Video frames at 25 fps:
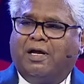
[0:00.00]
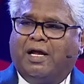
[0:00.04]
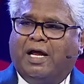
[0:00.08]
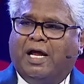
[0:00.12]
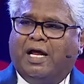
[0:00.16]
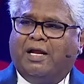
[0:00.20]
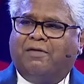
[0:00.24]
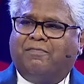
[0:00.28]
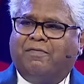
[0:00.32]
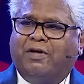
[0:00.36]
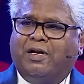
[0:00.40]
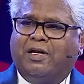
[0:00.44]

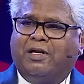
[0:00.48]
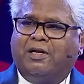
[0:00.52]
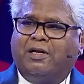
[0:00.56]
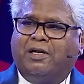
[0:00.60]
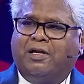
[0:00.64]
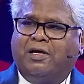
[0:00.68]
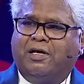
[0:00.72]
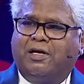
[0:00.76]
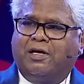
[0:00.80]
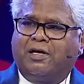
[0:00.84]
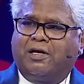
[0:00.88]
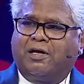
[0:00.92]
And
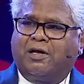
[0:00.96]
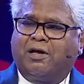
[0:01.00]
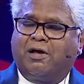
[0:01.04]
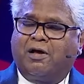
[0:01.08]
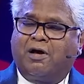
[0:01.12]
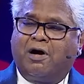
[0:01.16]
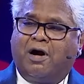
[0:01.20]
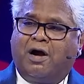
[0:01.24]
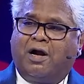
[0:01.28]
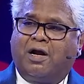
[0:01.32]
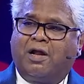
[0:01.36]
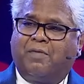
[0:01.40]
when
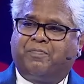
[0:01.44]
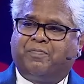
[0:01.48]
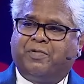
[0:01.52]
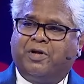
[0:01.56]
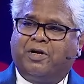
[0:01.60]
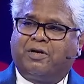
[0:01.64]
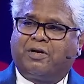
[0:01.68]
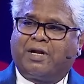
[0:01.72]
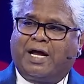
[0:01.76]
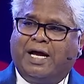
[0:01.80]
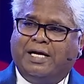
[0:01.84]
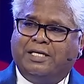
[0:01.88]
God
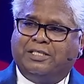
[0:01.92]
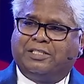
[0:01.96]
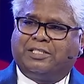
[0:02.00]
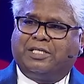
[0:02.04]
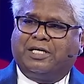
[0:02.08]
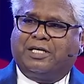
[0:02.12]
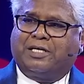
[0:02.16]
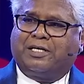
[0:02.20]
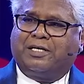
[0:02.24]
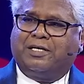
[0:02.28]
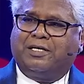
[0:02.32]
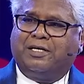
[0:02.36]
appeared to
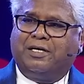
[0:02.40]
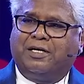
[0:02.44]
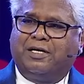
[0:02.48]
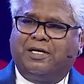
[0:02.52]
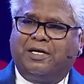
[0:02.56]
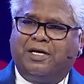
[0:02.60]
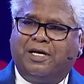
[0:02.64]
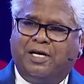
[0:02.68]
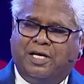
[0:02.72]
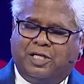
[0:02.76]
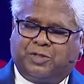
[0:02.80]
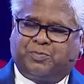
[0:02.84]
Isaac,
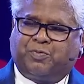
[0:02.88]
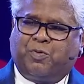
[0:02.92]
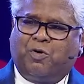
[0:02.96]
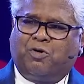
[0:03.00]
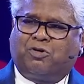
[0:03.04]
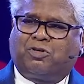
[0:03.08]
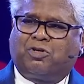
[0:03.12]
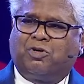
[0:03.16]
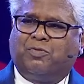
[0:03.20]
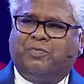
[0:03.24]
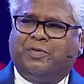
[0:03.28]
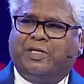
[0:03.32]
he
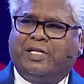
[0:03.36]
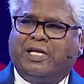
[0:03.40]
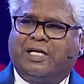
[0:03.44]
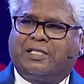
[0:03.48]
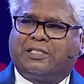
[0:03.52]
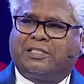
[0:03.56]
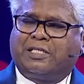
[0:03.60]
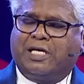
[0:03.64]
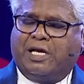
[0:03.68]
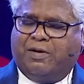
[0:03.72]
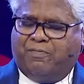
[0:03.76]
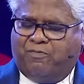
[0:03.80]
spoke to him in
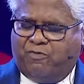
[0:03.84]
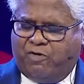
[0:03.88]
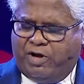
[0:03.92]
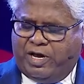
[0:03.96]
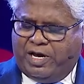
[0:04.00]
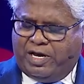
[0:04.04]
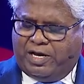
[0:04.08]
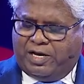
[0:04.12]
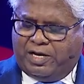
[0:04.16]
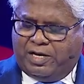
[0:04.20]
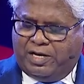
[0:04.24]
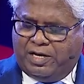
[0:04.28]
that same
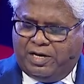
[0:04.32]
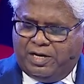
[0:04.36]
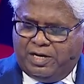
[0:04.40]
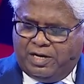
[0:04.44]
way.